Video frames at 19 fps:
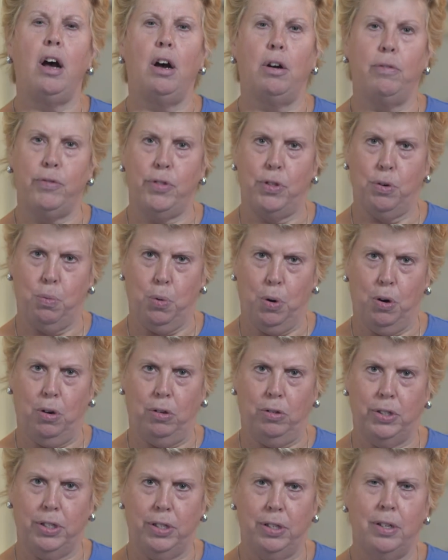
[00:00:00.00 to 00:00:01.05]
of the
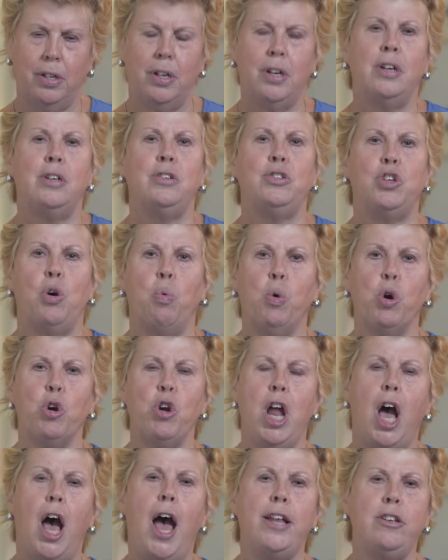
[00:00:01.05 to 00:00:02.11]
world. So we're
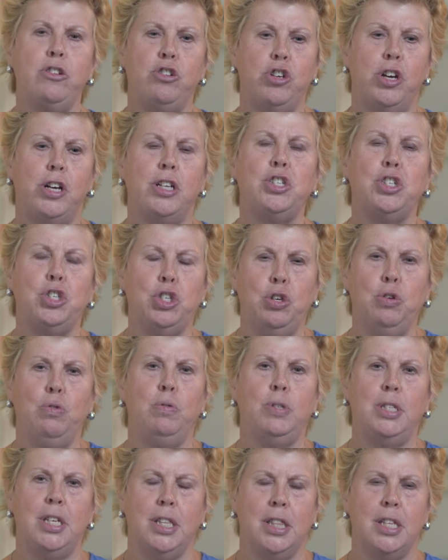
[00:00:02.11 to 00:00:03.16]
not just
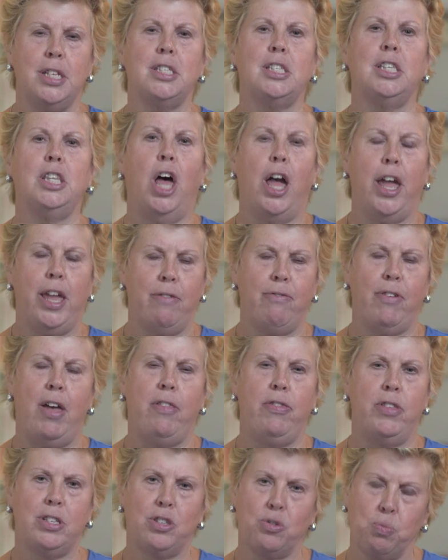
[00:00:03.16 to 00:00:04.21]
using this life
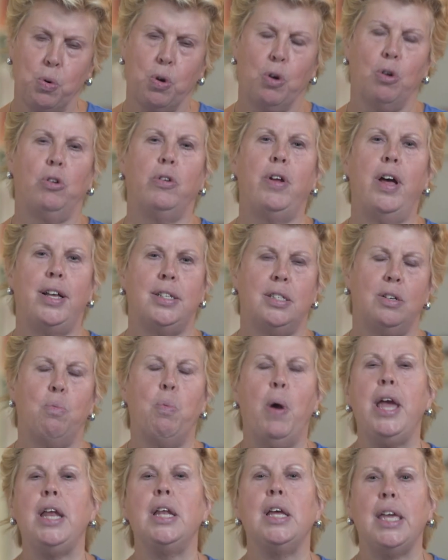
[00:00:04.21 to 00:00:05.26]
and this world as a
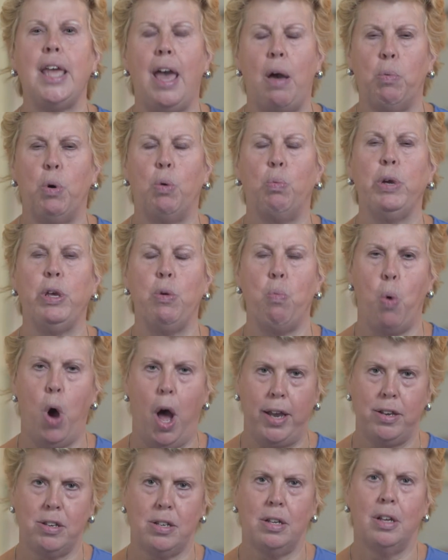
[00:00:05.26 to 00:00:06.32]
way to get what we
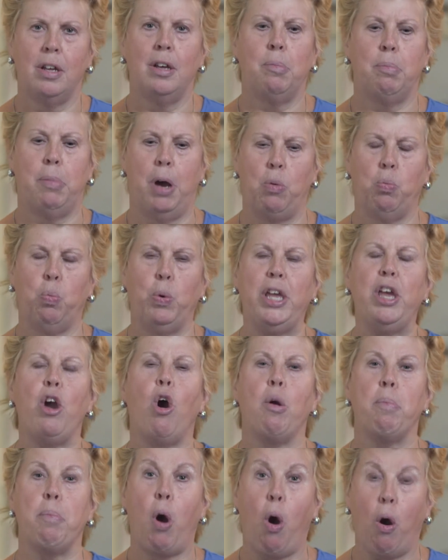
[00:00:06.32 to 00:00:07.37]
want, but we
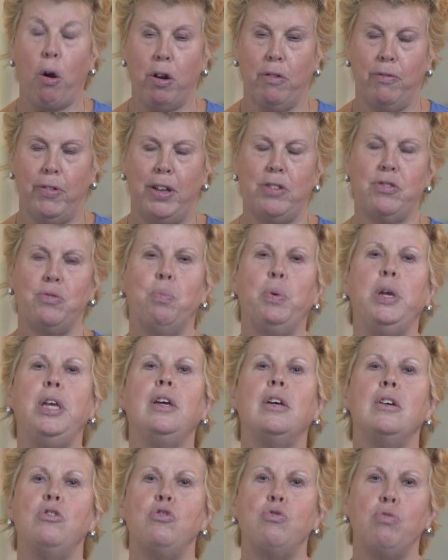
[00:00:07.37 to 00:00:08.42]
are part of it. We
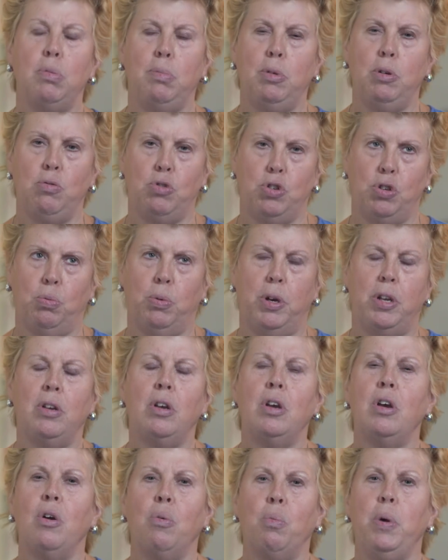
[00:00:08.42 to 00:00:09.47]
contribute to it.
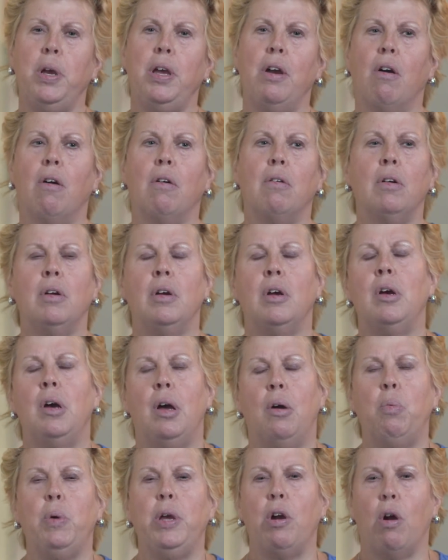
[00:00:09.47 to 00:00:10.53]
We are
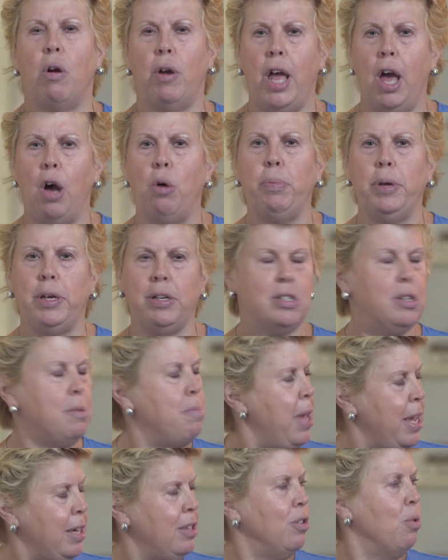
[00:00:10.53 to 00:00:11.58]
helping to
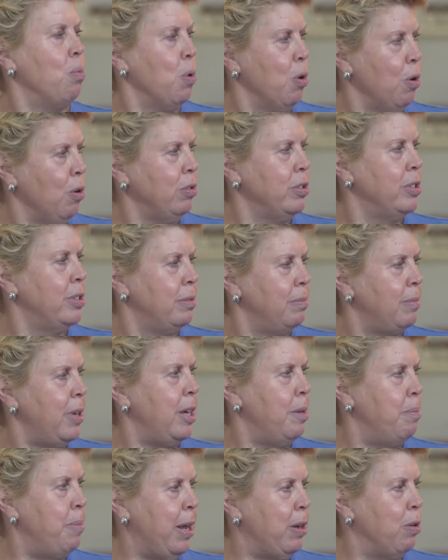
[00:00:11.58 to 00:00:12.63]
make the world
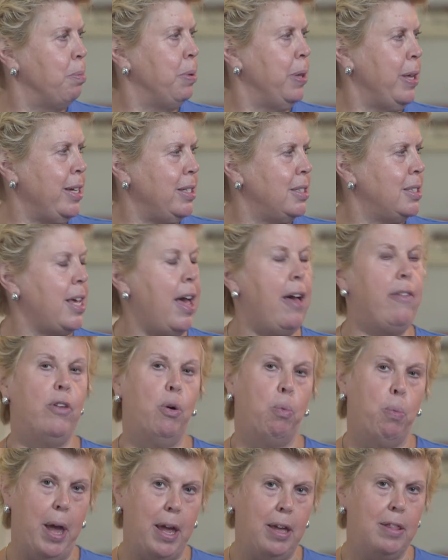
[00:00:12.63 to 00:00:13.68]
a better place. And the
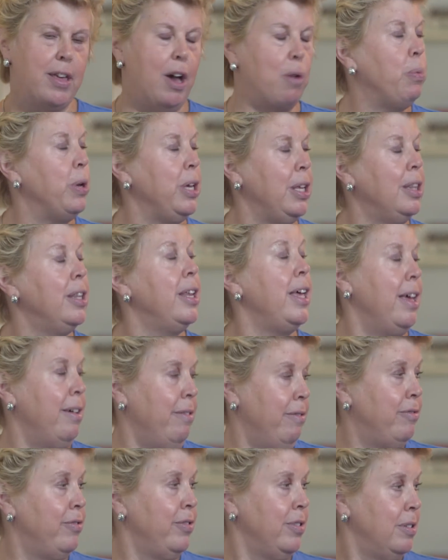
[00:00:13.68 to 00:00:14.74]
way that we
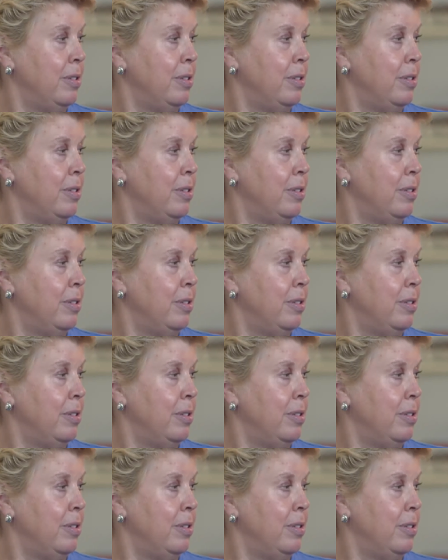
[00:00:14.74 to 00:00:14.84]
live